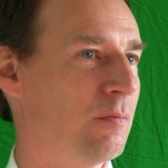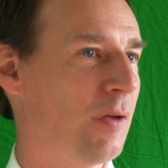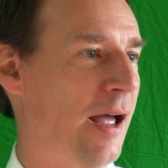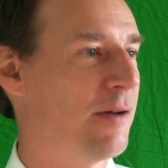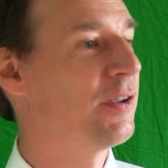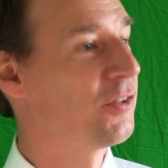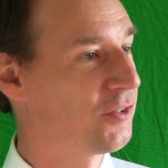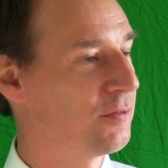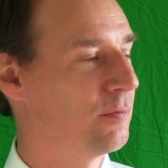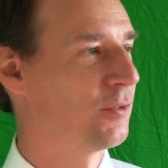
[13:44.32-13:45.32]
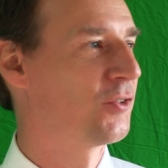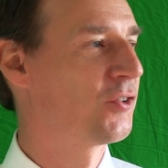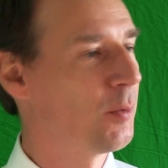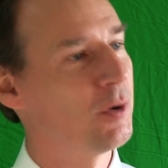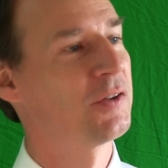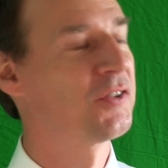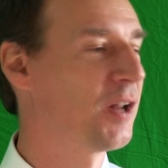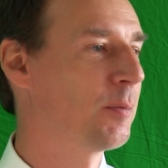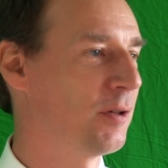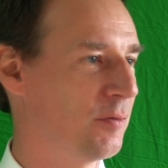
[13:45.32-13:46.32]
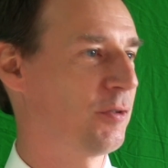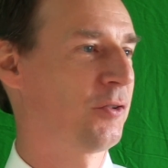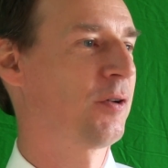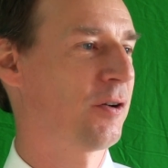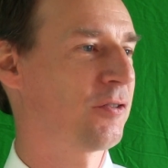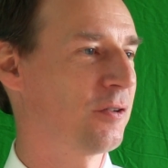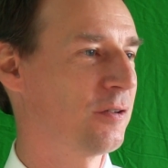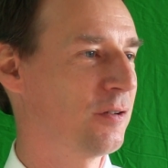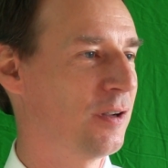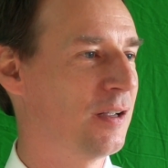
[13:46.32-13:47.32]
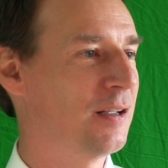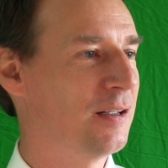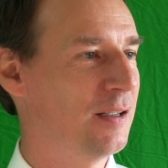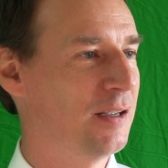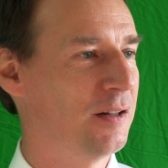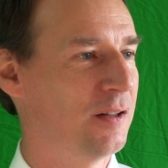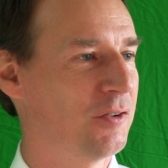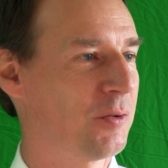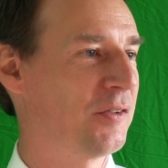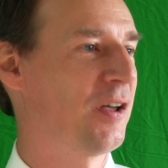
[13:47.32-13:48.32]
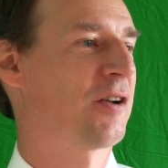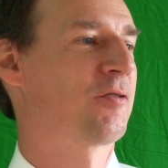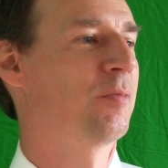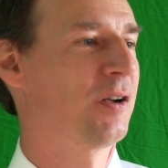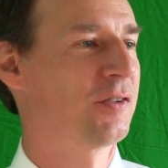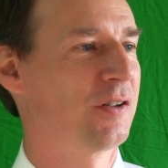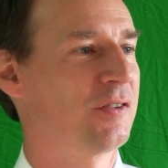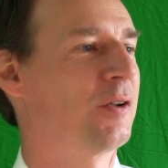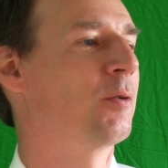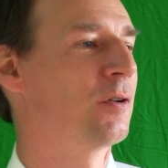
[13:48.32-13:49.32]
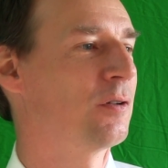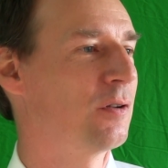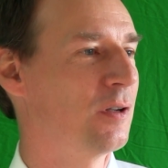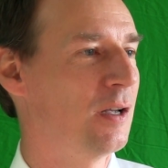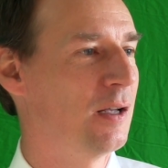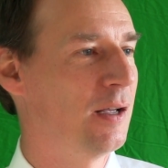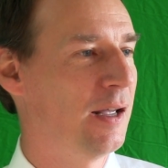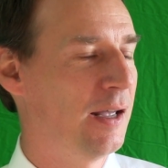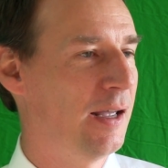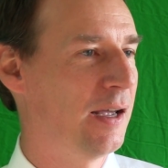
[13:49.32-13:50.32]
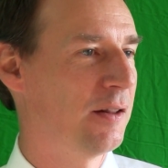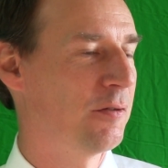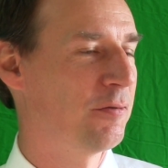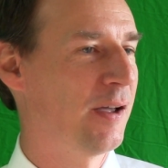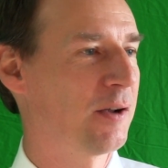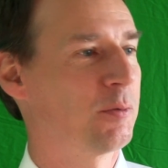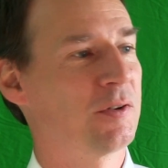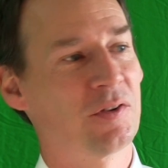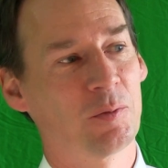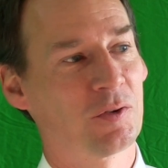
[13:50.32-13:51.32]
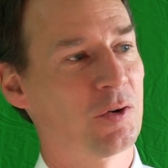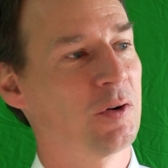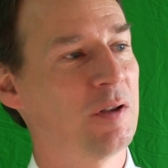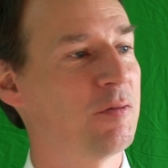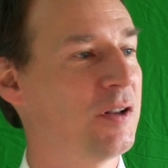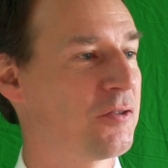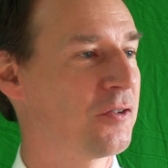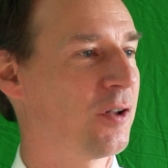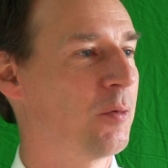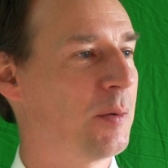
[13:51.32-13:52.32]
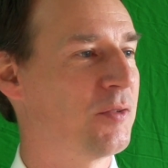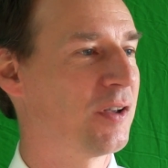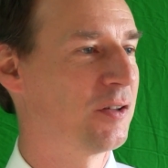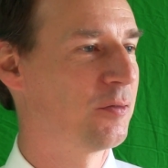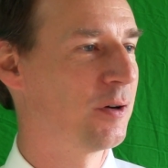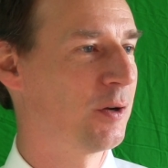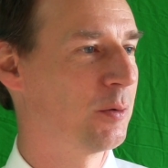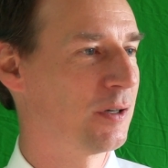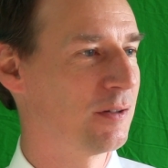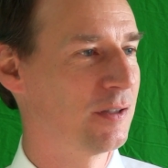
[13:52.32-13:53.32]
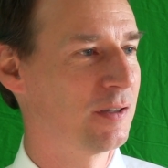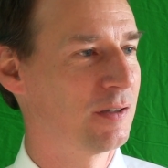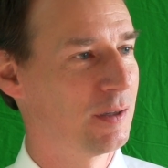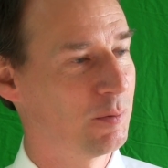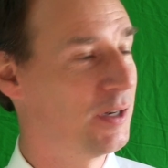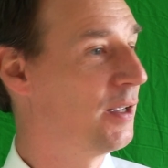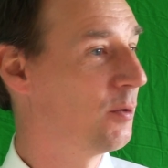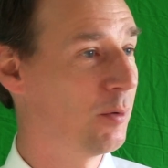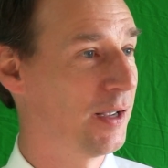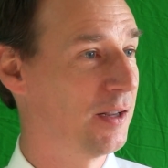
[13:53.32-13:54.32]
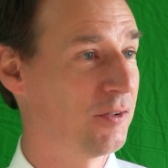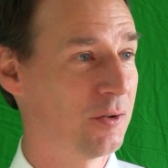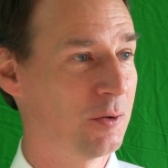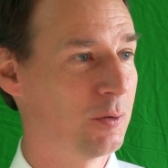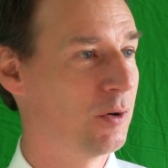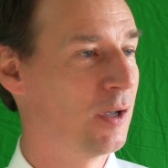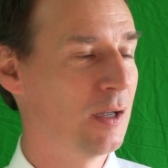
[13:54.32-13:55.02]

having somewhat stable infrastructure in the transaction processing world. And the fact was that we're turning features on websites very quickly, and we need a way to